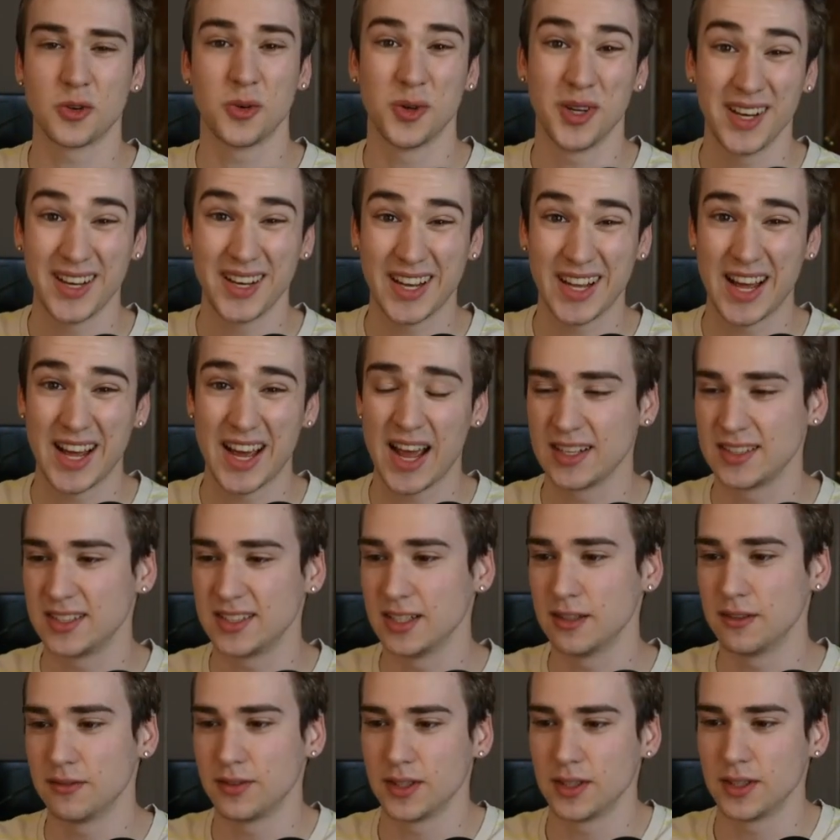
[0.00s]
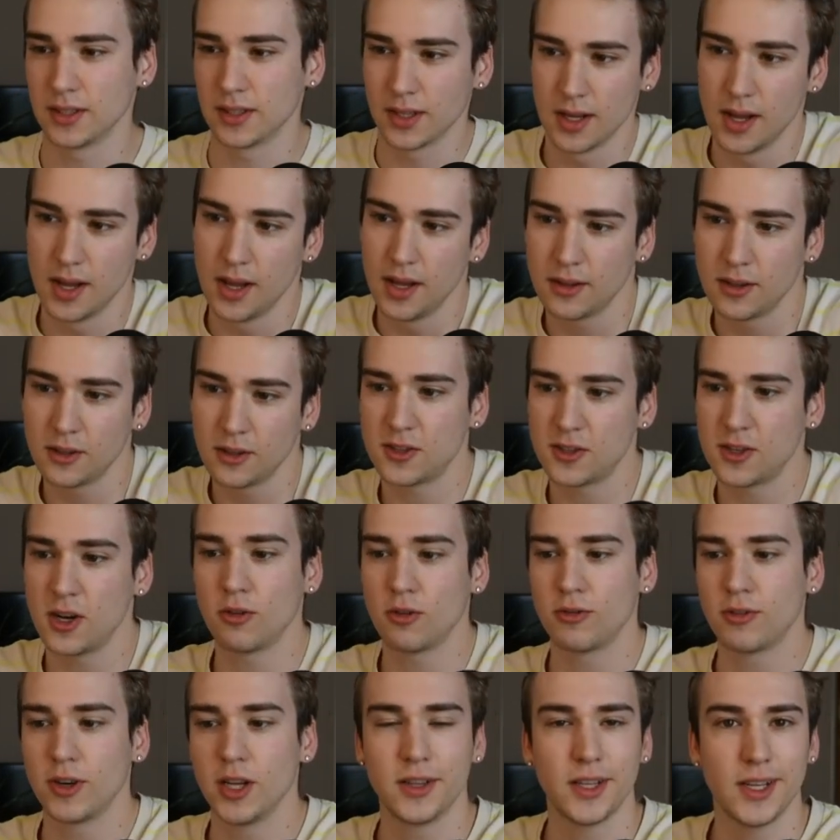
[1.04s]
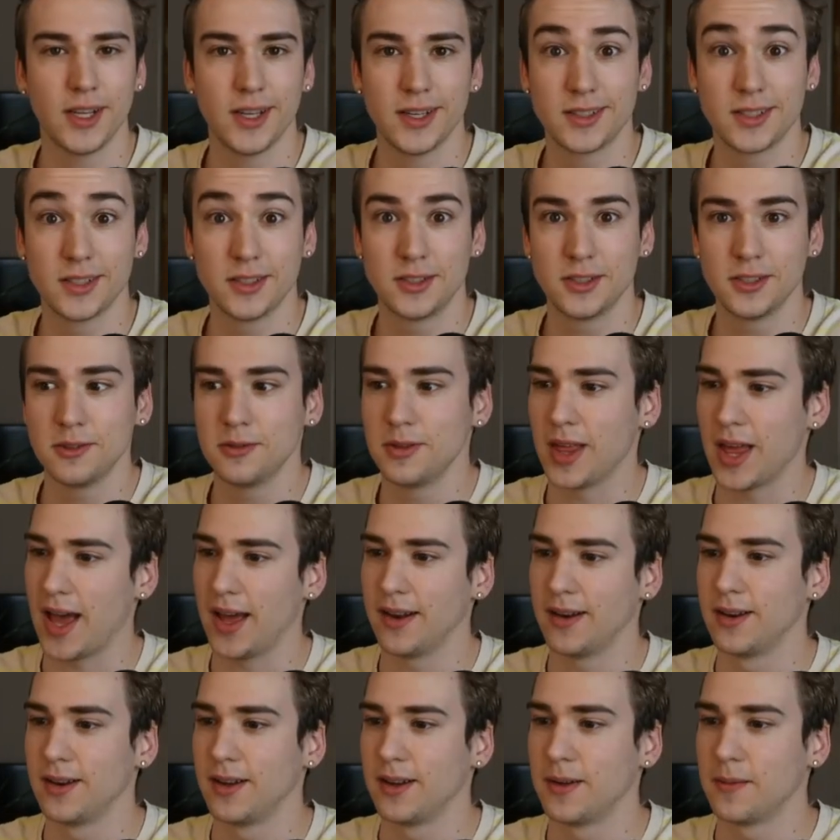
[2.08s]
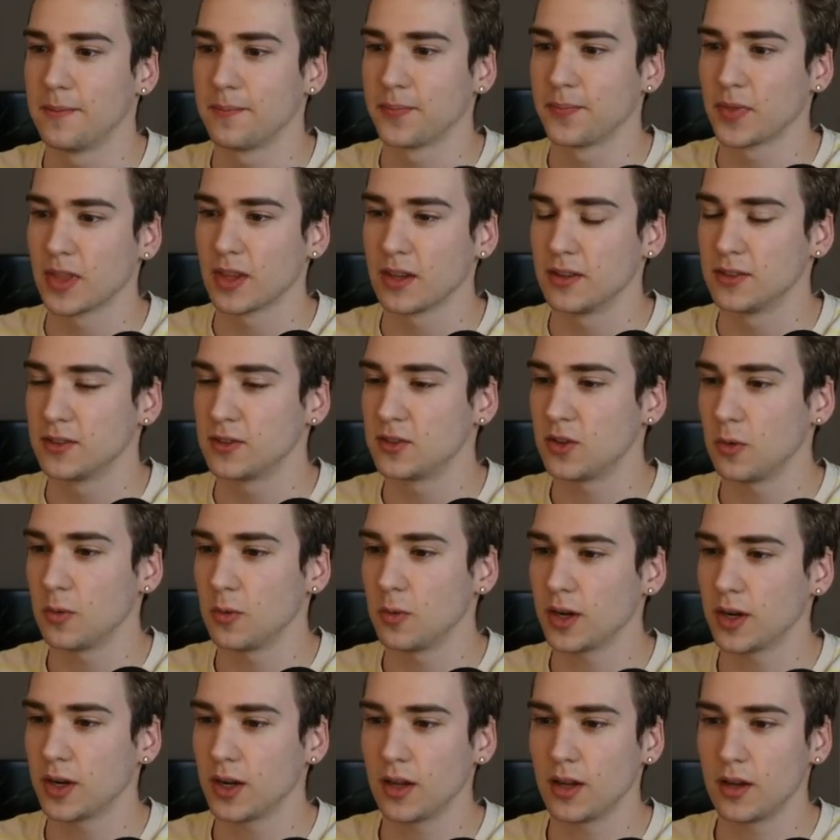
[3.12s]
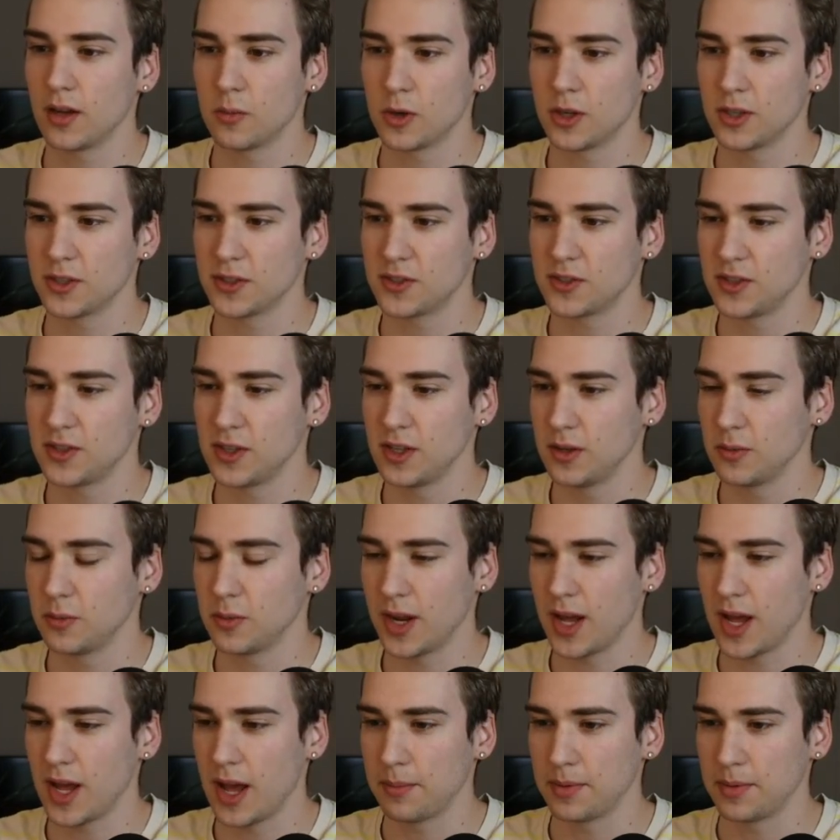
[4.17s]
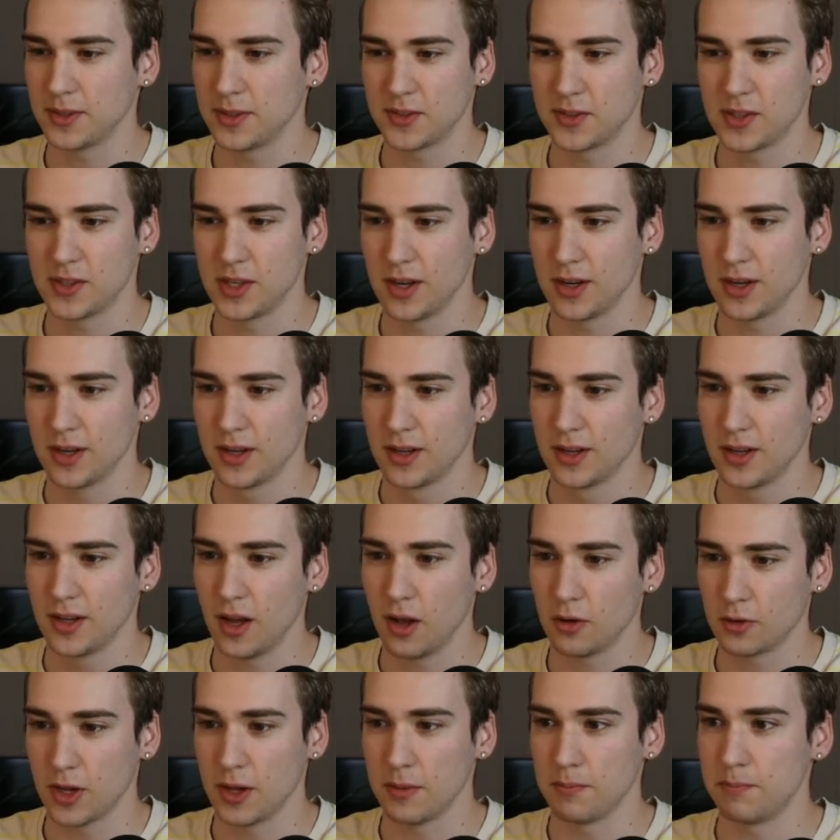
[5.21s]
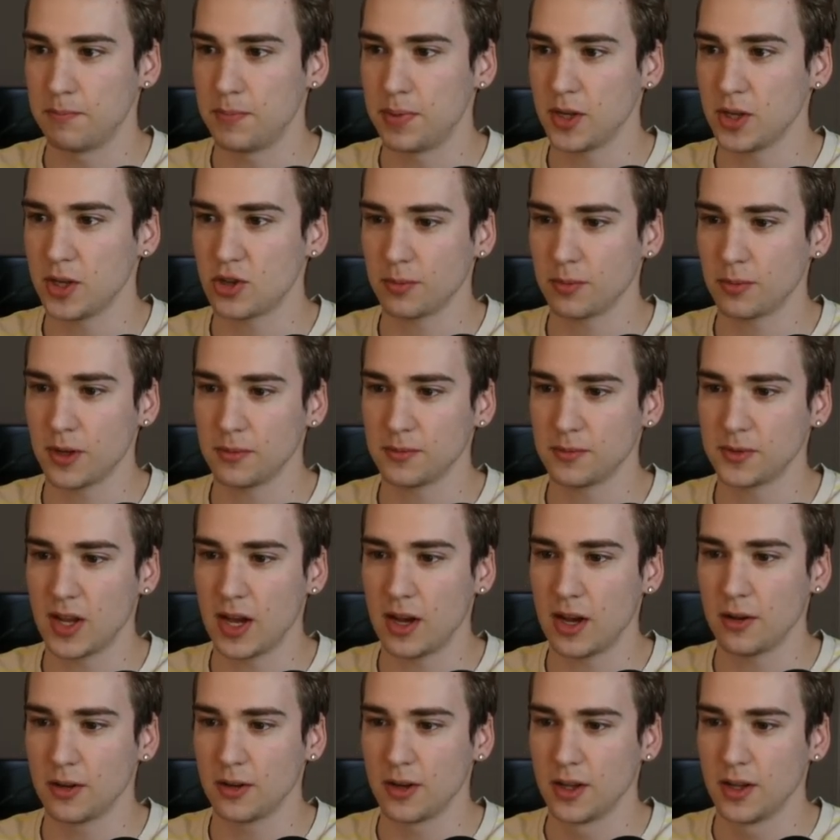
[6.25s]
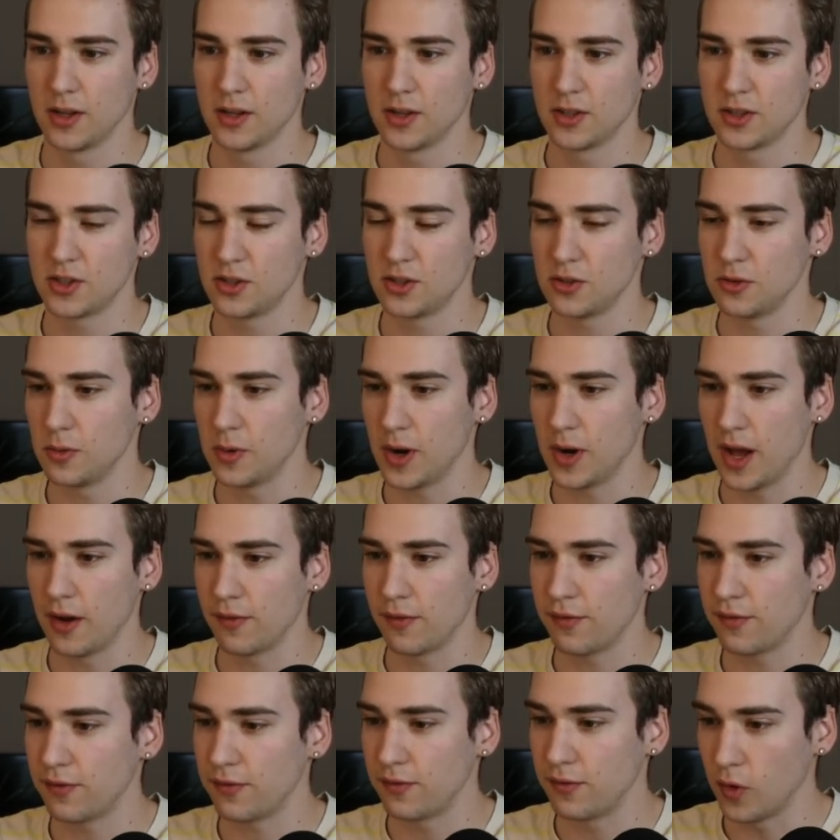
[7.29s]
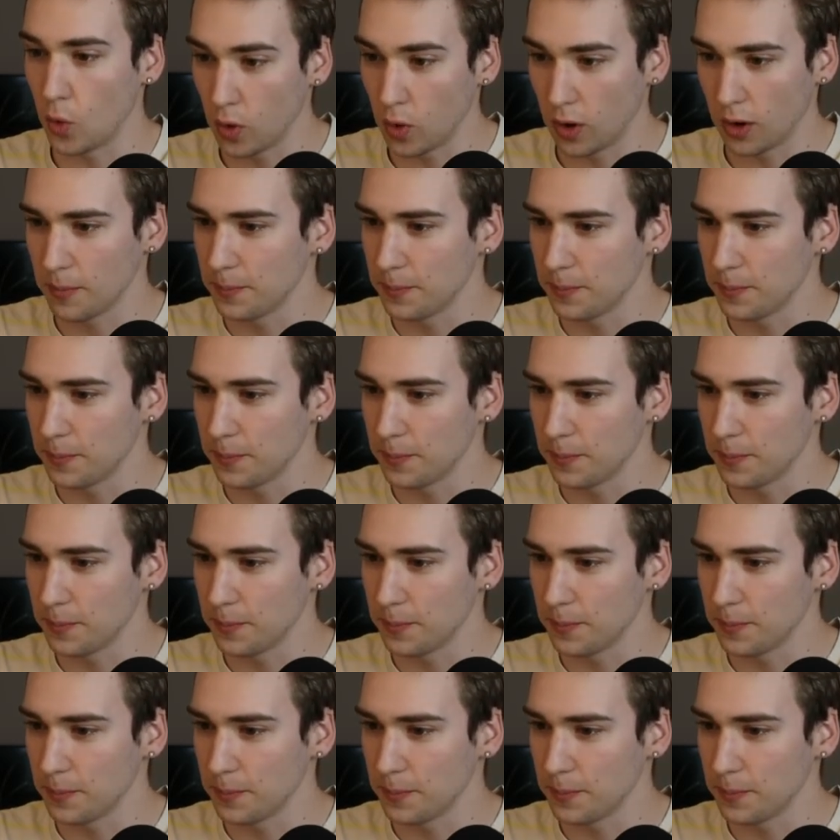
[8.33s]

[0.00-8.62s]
get active, and there's no real need to do that. So we're gonna see what happens here. Okay, bishop comes out to f4.